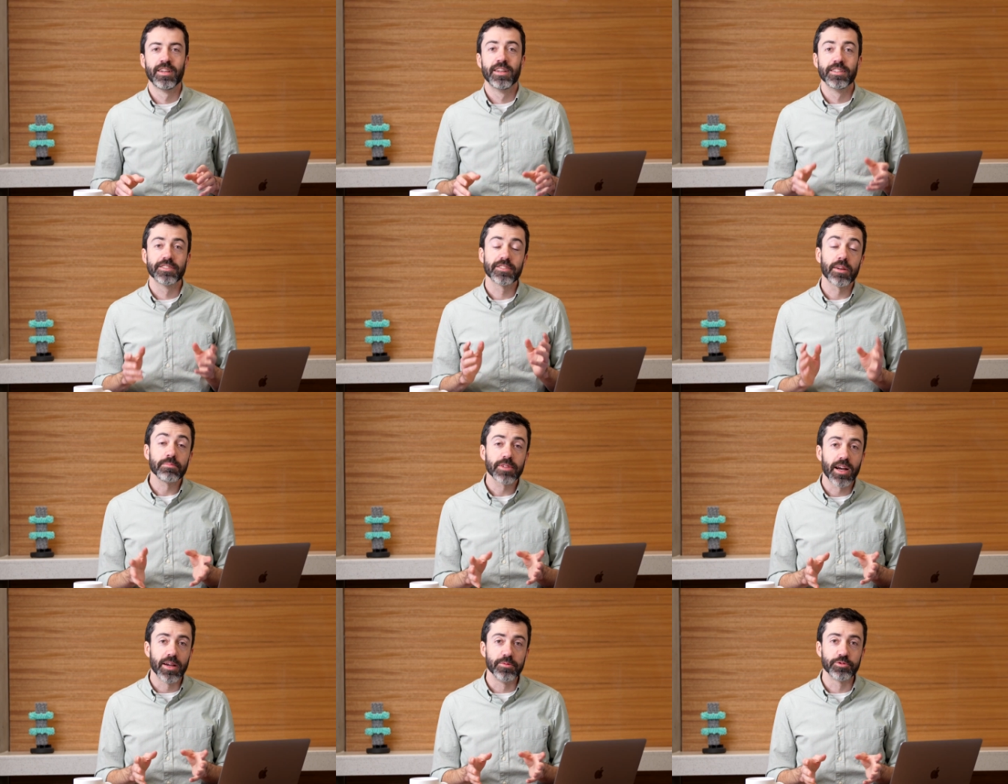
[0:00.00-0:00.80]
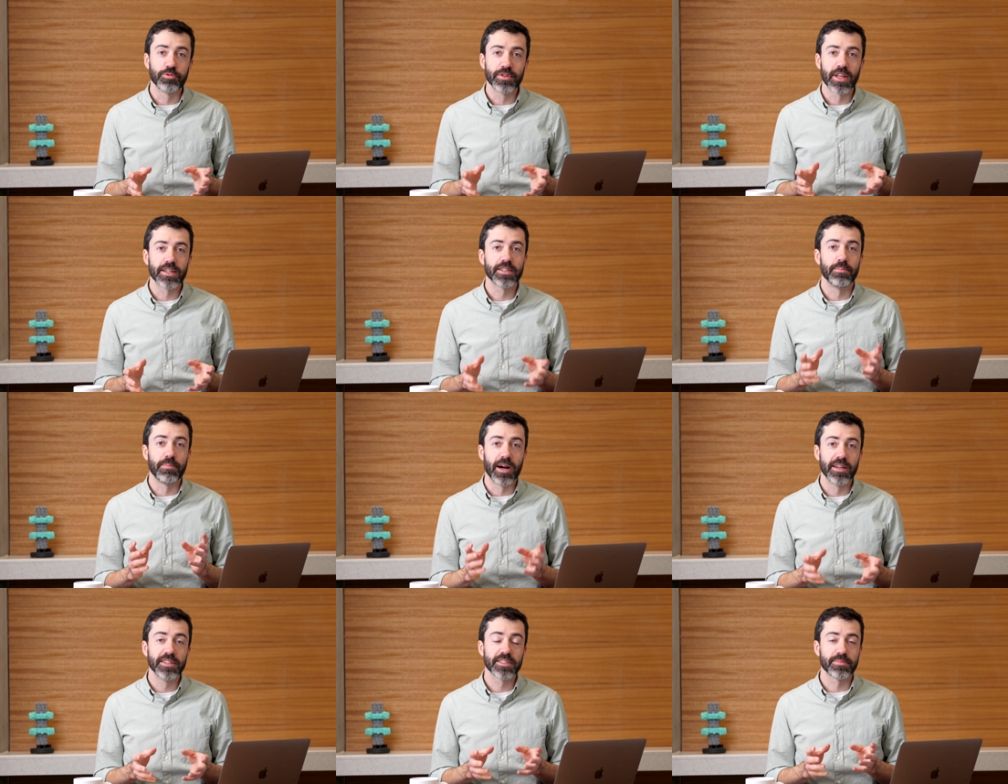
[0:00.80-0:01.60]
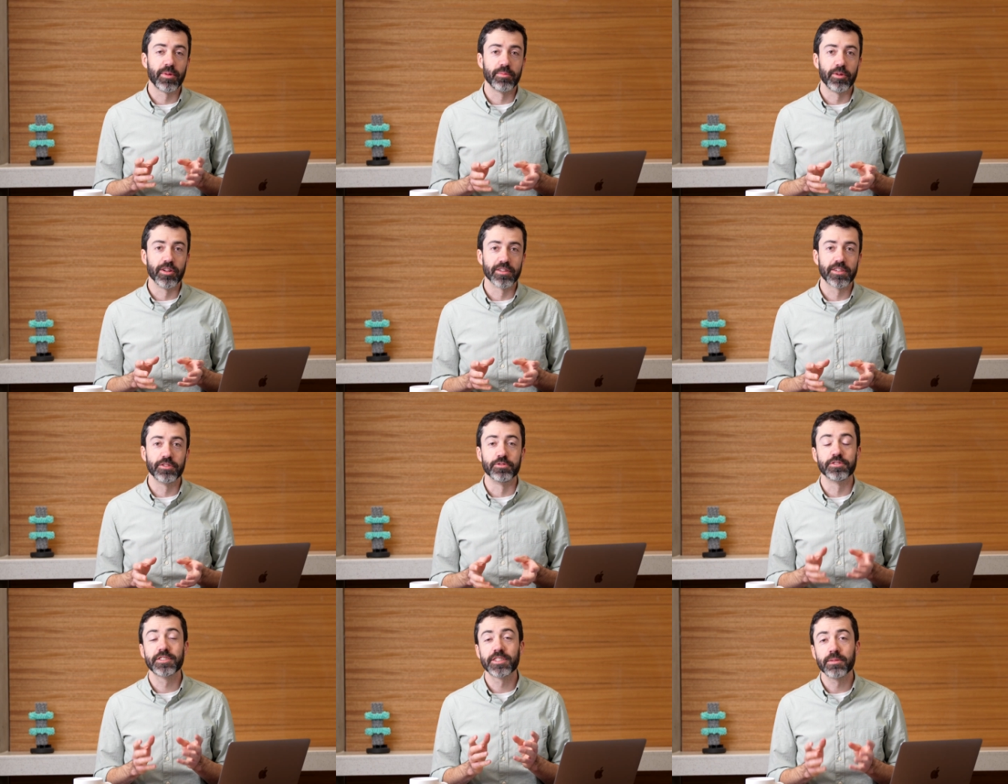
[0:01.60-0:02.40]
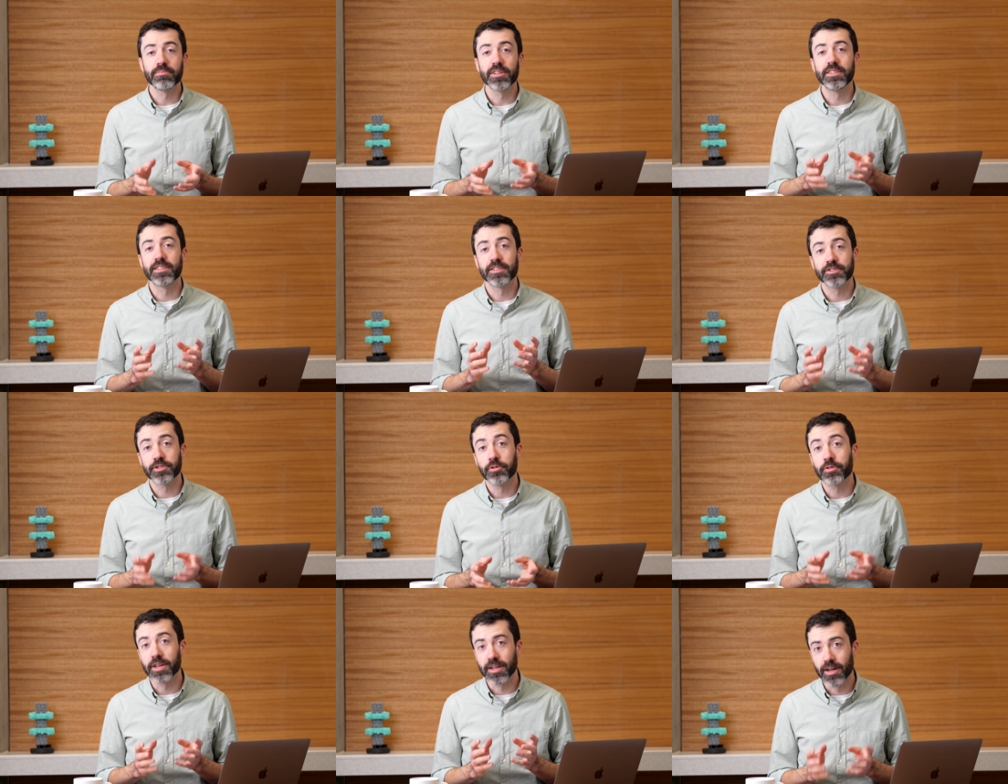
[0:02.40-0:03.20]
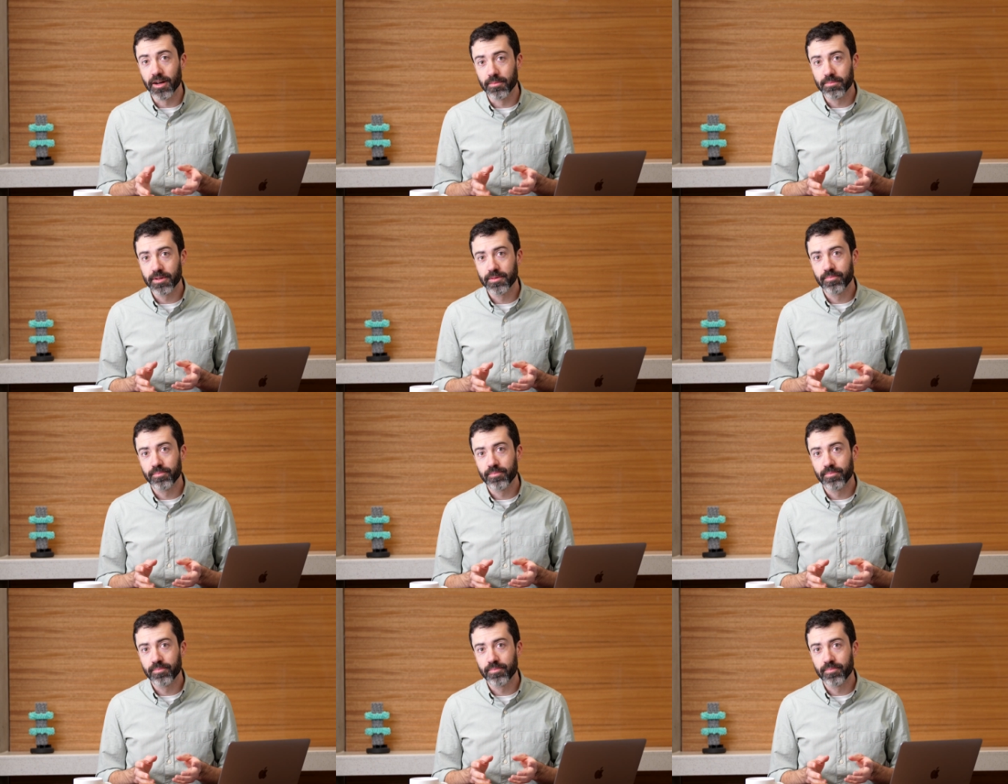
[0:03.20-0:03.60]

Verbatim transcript: Sometimes we'd like to bind a small molecule simply to soak it up.